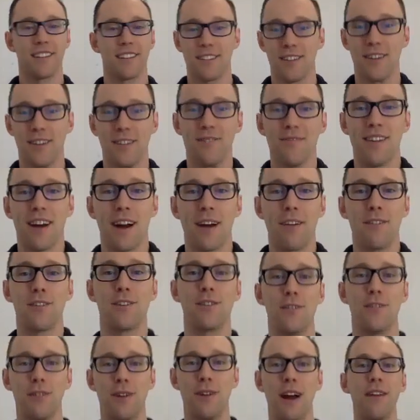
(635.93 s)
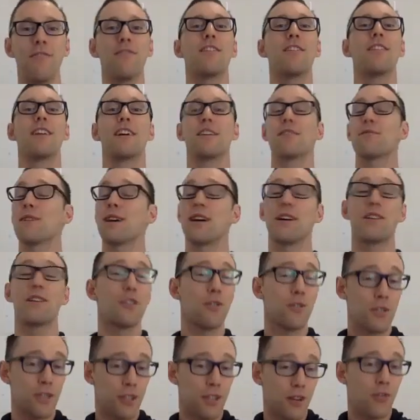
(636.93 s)
So I would do everything. That's why I
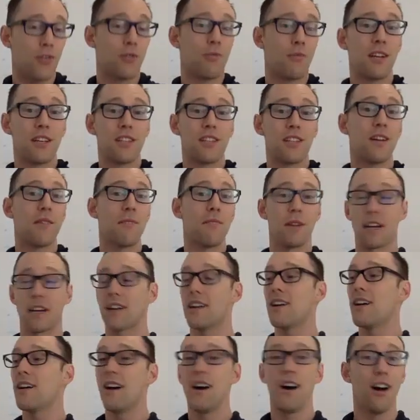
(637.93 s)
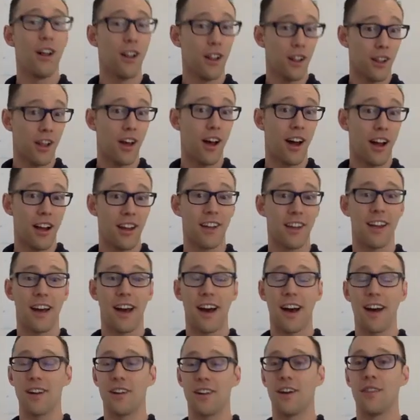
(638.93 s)
chose to go to my stomach a lot and
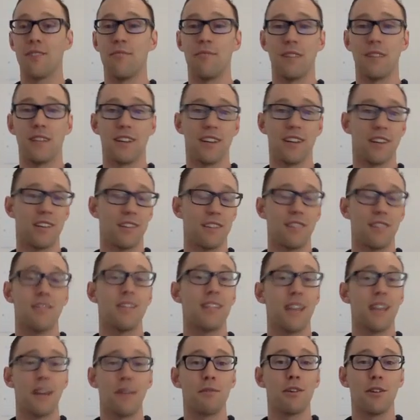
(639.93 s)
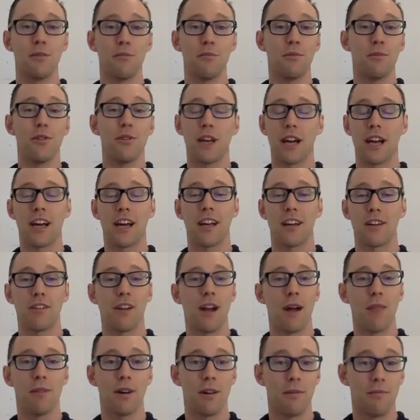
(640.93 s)
add on, because Sam couldn't pull that kind of
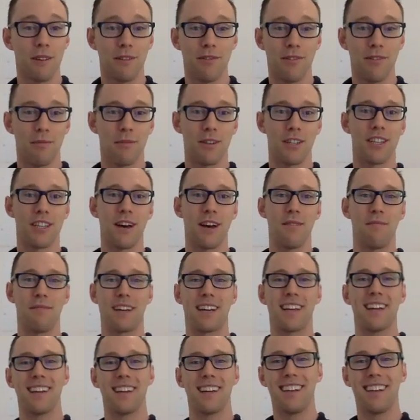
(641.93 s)
crap on me from her stomach.